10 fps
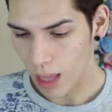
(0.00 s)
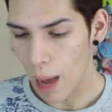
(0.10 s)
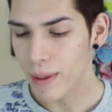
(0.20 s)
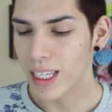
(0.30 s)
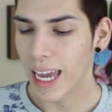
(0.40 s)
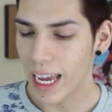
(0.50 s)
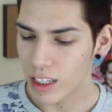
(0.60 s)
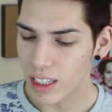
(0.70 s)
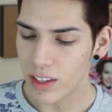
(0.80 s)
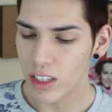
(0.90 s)
I'll be the
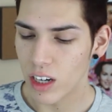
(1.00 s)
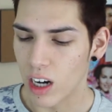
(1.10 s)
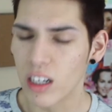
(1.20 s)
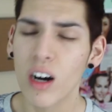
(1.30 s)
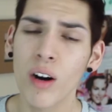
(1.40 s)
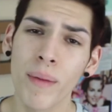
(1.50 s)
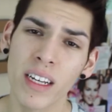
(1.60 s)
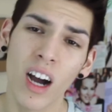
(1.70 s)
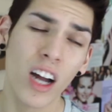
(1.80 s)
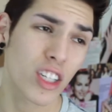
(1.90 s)
candle in the dark. Oh
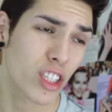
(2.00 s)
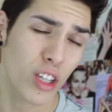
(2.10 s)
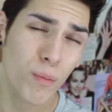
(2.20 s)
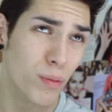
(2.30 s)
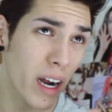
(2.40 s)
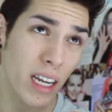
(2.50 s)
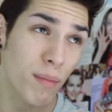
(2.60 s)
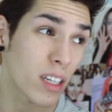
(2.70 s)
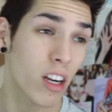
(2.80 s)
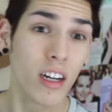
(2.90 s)
my god, you're so bright in
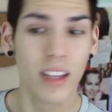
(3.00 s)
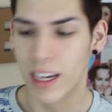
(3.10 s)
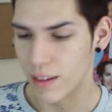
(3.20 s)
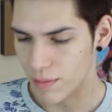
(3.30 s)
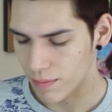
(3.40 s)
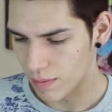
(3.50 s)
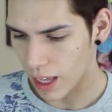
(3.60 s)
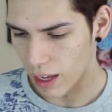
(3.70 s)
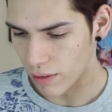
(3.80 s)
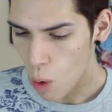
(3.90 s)
my dark life.
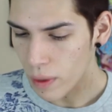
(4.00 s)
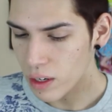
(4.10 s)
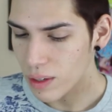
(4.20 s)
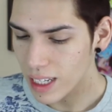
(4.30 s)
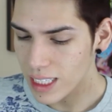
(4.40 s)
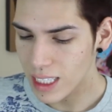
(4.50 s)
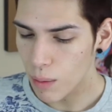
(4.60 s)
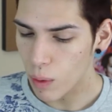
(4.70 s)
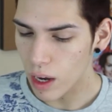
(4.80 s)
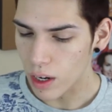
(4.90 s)
When you need
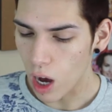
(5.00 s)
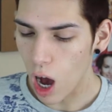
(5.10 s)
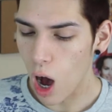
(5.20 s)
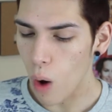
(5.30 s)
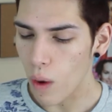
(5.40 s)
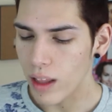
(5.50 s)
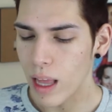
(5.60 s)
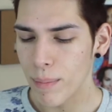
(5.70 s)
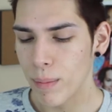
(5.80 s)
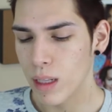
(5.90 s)
someone, oh,
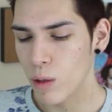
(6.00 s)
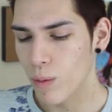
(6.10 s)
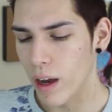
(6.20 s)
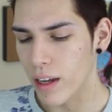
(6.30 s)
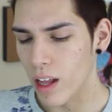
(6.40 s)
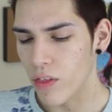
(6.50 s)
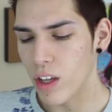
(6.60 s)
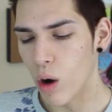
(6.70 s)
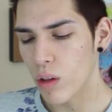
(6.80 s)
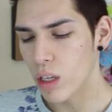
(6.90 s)
let me be the one,
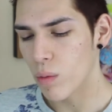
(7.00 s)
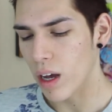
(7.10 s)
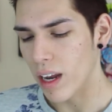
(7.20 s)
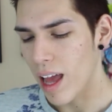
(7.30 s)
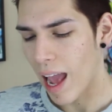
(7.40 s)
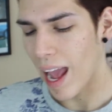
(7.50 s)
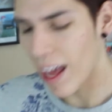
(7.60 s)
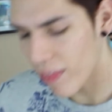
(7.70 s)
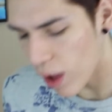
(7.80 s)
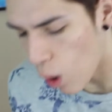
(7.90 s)
the only one,
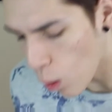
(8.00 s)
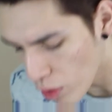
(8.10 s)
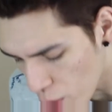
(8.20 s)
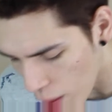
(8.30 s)
and the only